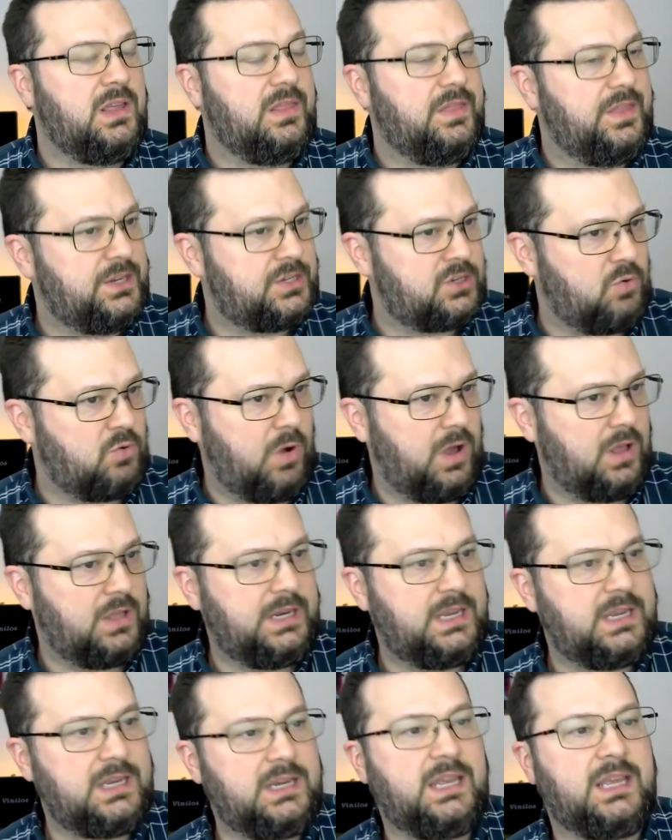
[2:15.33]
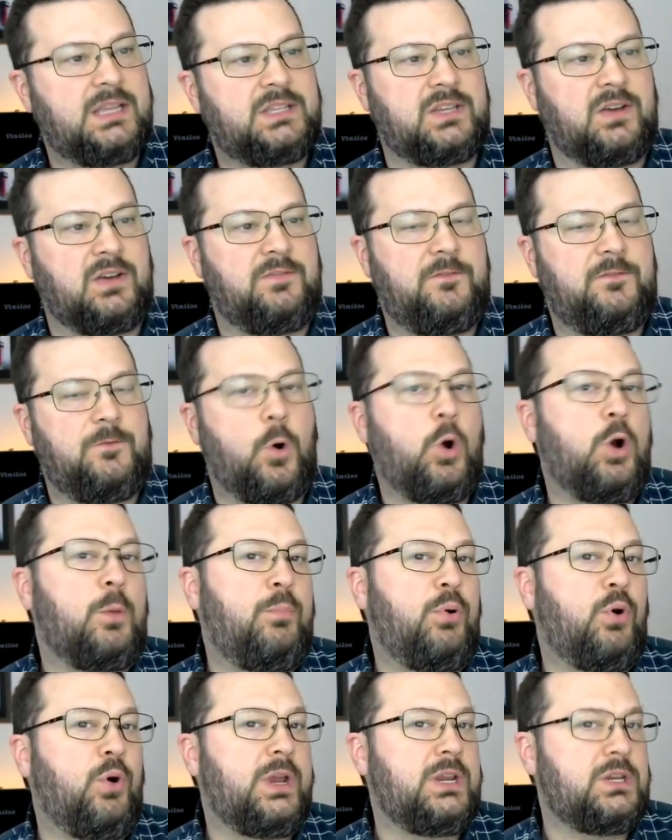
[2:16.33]
This Quality Inn gets
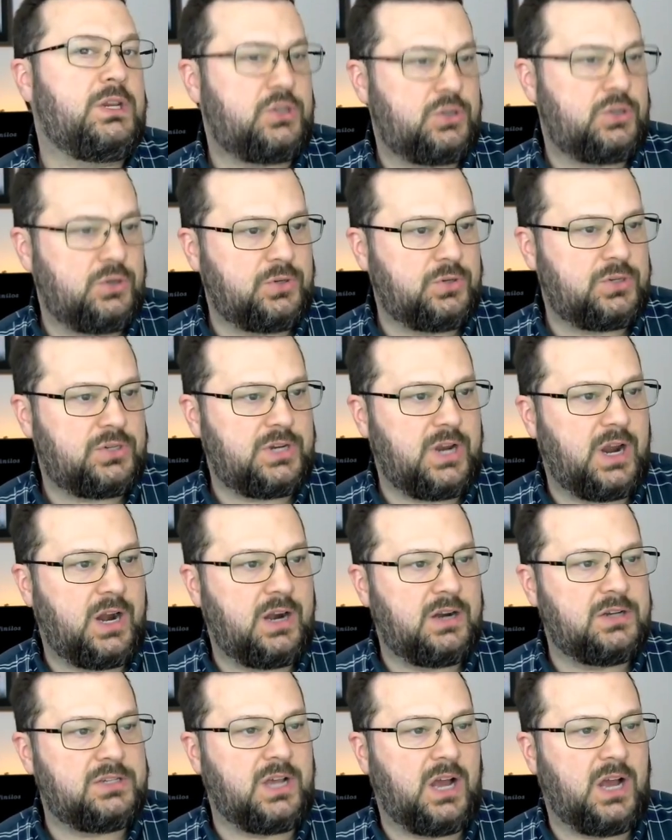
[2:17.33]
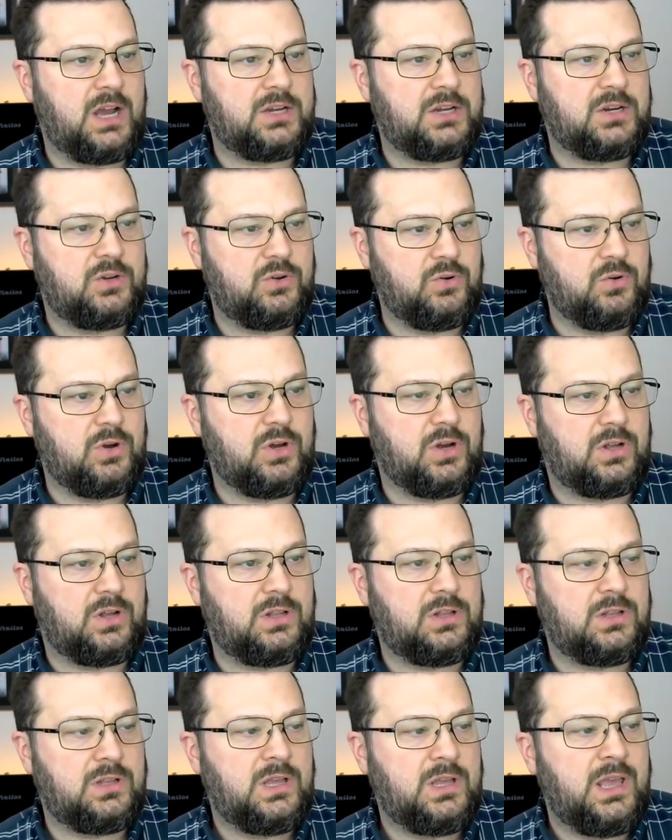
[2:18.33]
4.2 stars on
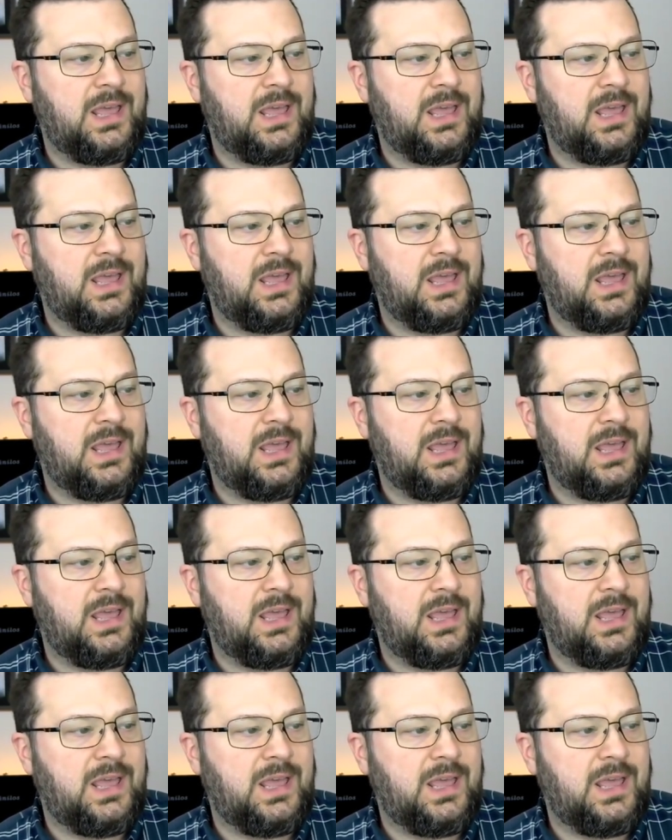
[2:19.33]
Google,